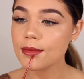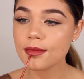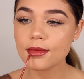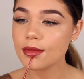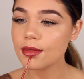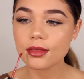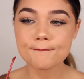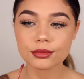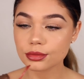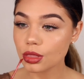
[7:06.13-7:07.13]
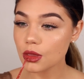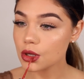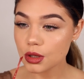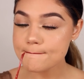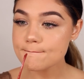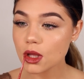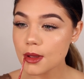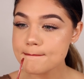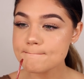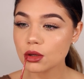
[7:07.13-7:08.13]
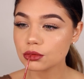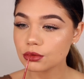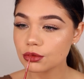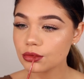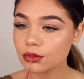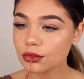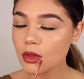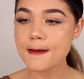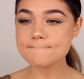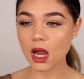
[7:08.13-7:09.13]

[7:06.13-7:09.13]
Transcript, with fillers: gonna go ahead and spritz my face with the Makeup Forever Mist and